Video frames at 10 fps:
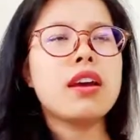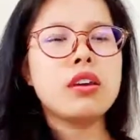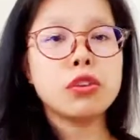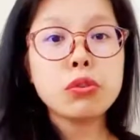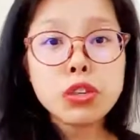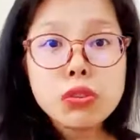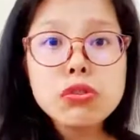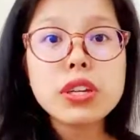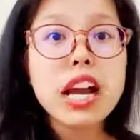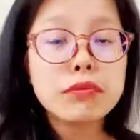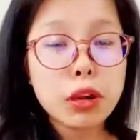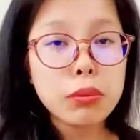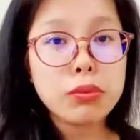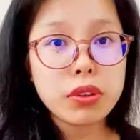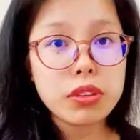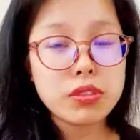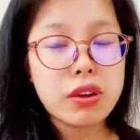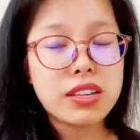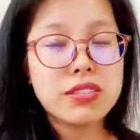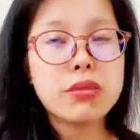you usually have problem with this
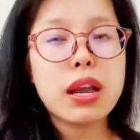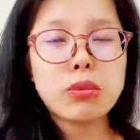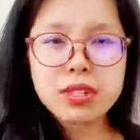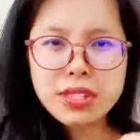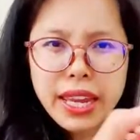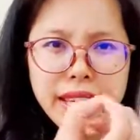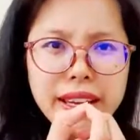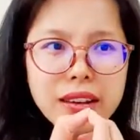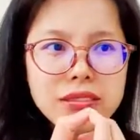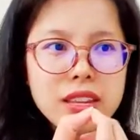one. So I would take it out